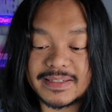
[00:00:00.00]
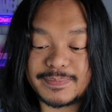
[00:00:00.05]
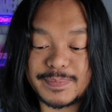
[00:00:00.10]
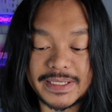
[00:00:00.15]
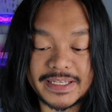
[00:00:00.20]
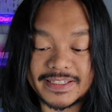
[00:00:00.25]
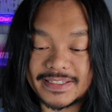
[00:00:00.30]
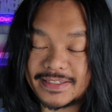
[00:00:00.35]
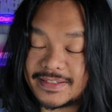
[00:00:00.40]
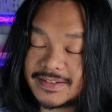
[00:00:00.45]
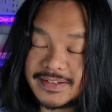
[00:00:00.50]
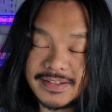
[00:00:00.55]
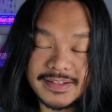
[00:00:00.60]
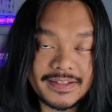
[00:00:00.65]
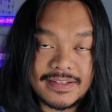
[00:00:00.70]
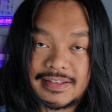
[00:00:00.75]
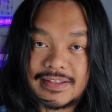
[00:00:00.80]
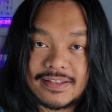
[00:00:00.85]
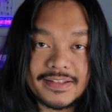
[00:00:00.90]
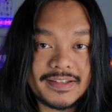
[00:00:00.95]
because
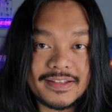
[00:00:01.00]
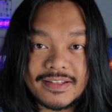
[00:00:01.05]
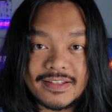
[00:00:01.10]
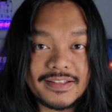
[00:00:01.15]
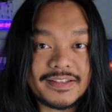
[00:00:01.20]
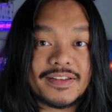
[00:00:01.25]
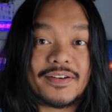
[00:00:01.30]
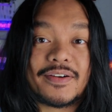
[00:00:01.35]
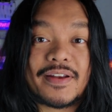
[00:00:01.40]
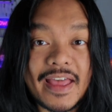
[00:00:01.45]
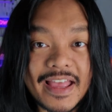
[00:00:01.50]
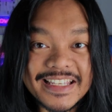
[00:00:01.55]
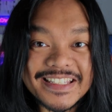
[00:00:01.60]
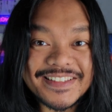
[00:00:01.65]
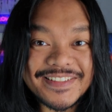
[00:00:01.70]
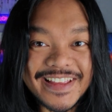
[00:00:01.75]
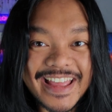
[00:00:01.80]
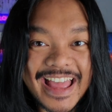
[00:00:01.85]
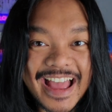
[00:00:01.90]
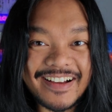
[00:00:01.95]
don't ask
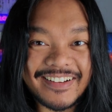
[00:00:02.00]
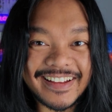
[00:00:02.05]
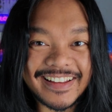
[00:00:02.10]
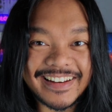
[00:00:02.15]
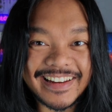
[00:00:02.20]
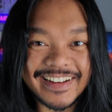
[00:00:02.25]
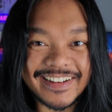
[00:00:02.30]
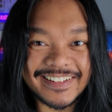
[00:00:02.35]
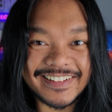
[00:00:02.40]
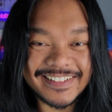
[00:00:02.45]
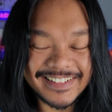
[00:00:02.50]
me how I know.